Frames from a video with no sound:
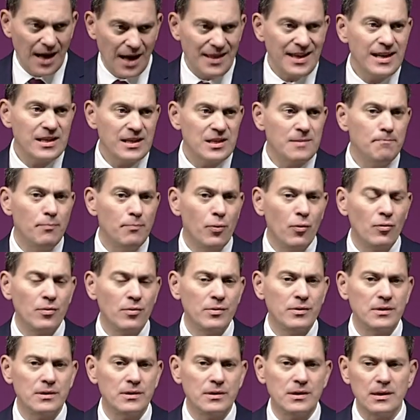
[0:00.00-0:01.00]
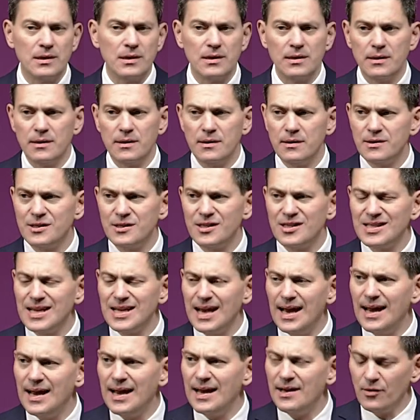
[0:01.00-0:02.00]
I think it's important to
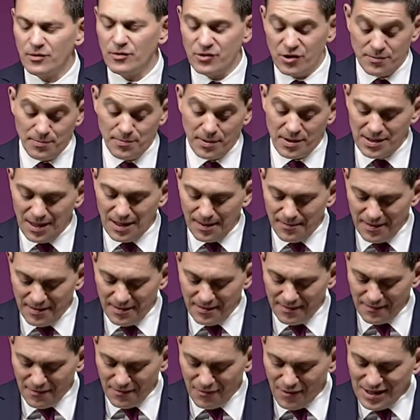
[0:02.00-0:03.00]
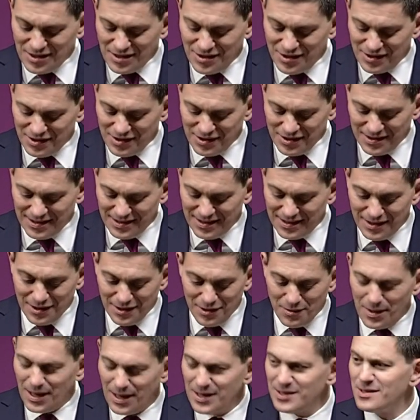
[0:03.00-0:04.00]
say, not just because I'm a resident in
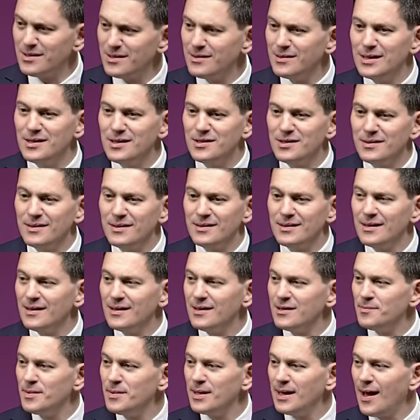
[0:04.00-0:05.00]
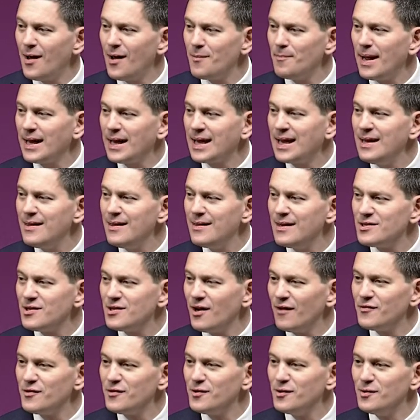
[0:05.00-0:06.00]
the US and need to be allowed back in
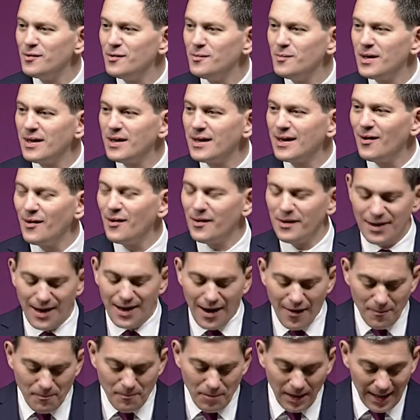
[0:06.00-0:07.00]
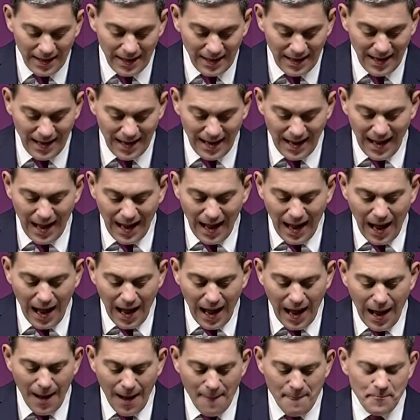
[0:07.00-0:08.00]
this afternoon when I get on an aeroplane,
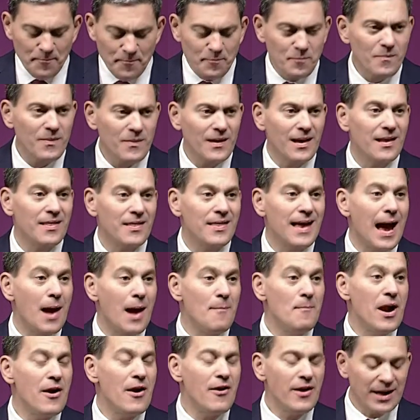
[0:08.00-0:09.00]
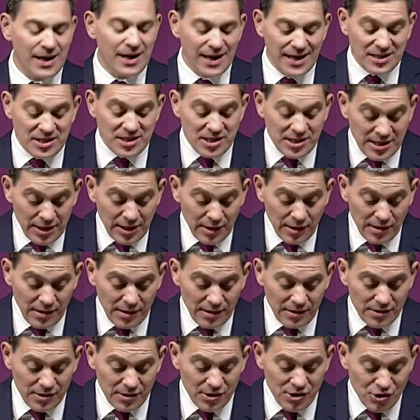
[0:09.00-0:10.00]
um, that America is
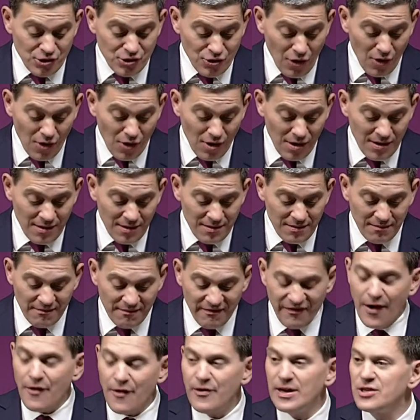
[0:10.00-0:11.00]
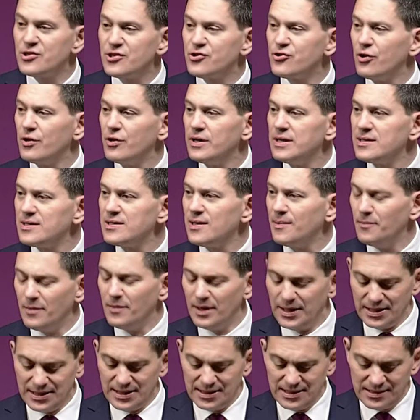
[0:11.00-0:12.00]
still strong, very strong in
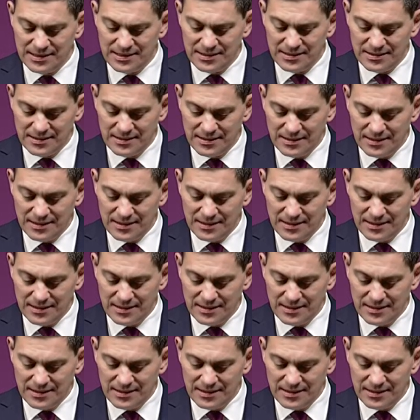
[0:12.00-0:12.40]
some ways,